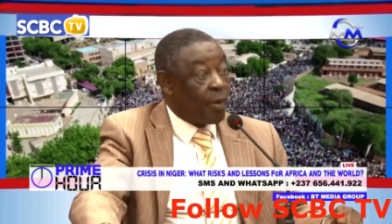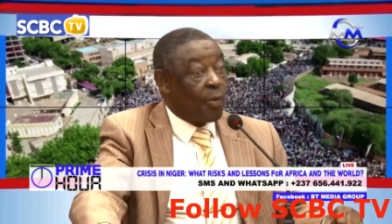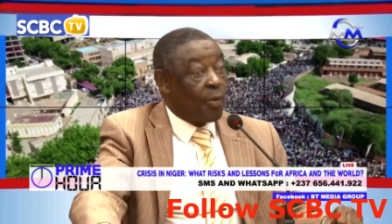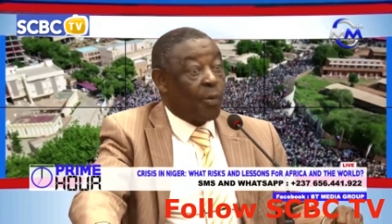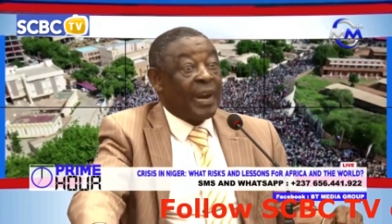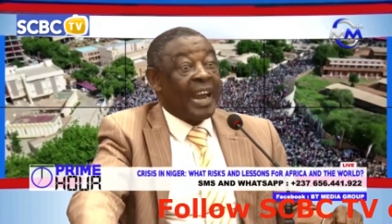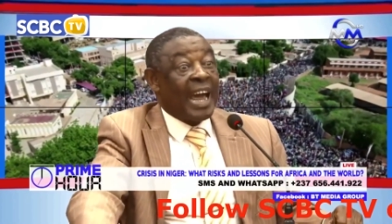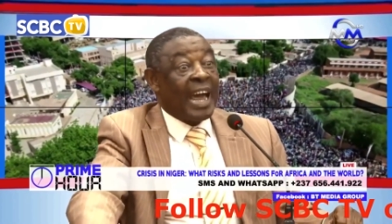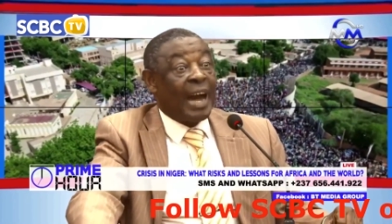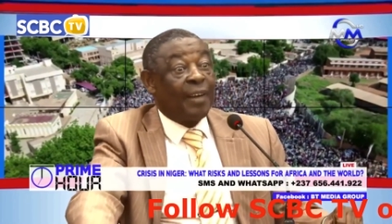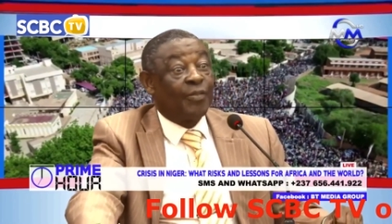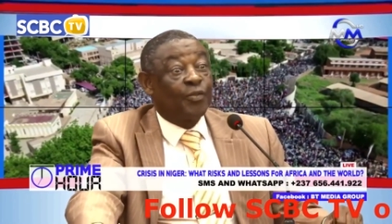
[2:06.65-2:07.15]

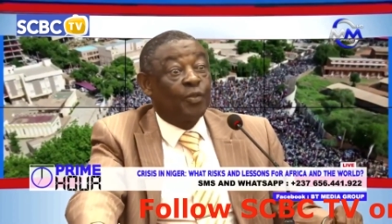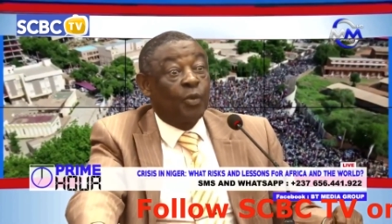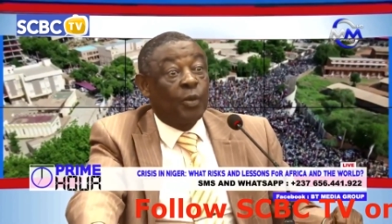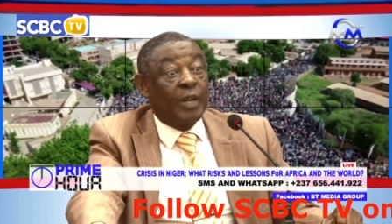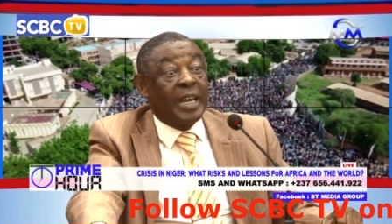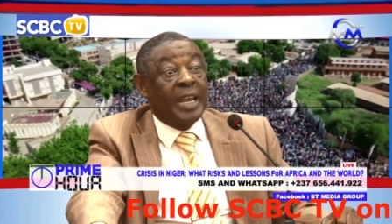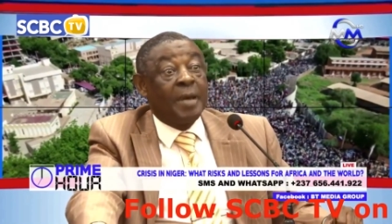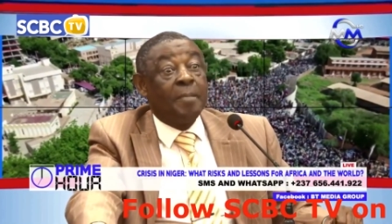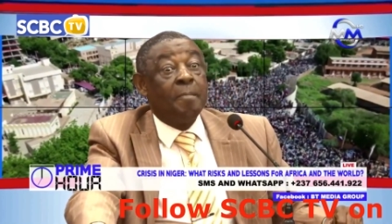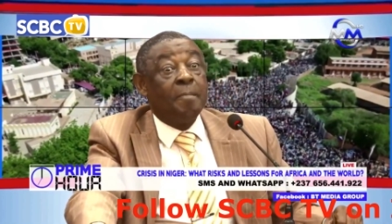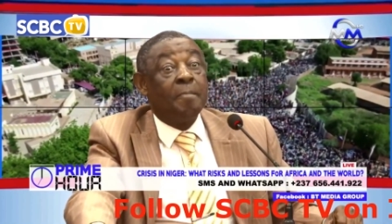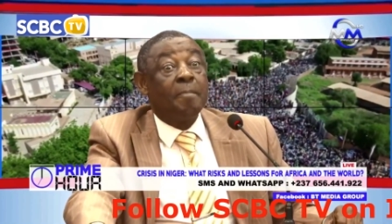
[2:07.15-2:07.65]
We have to
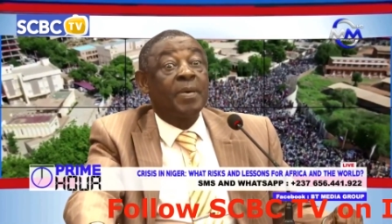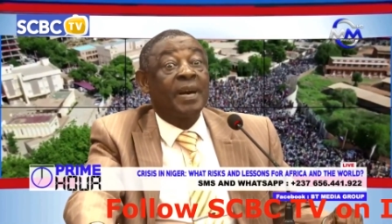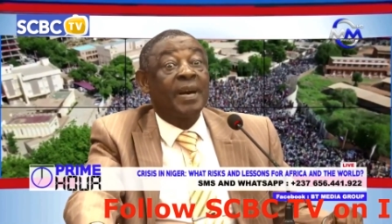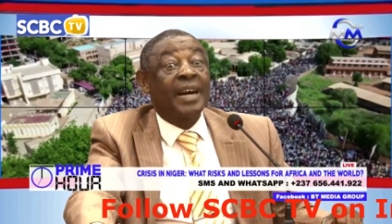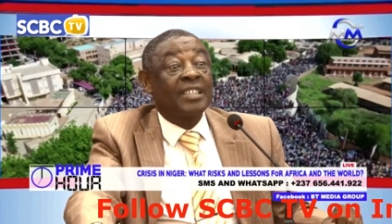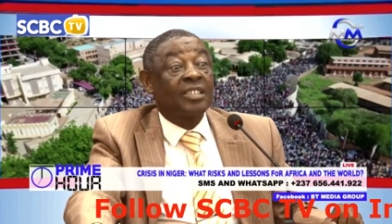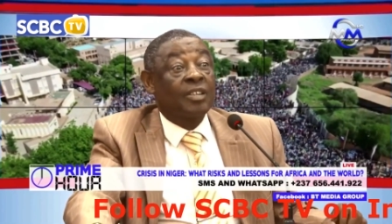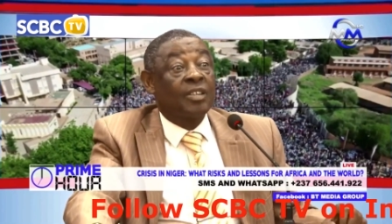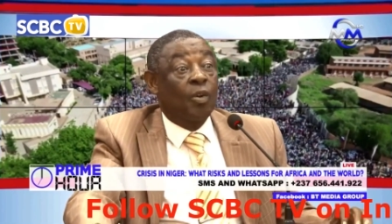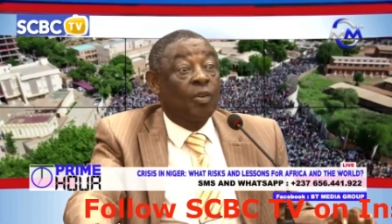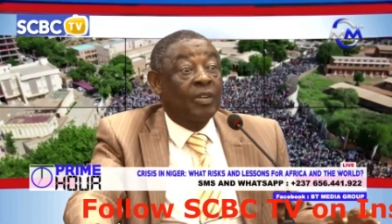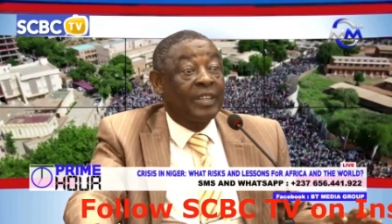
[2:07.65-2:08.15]

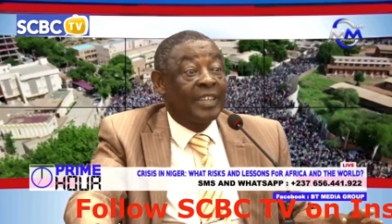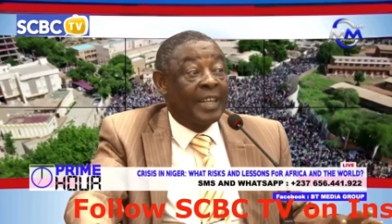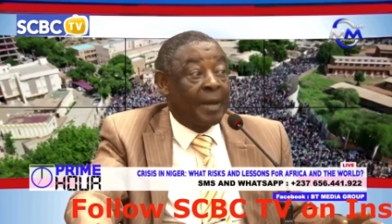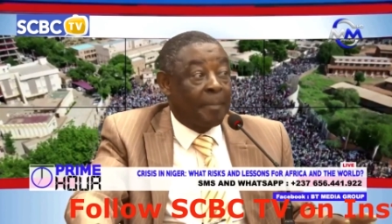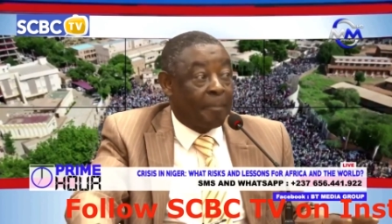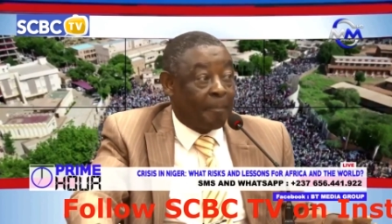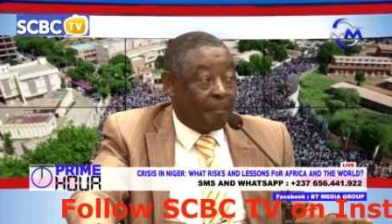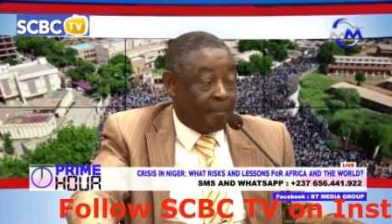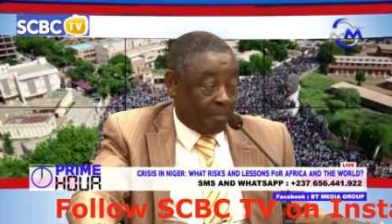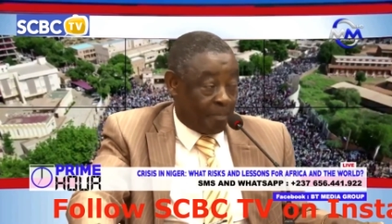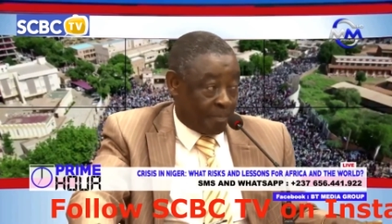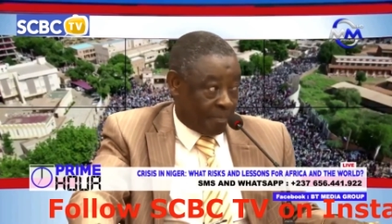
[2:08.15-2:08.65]
impress on
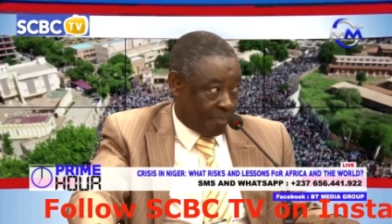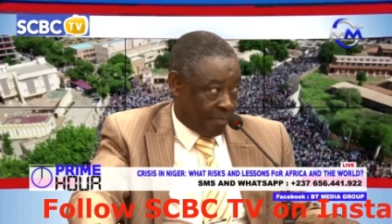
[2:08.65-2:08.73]
them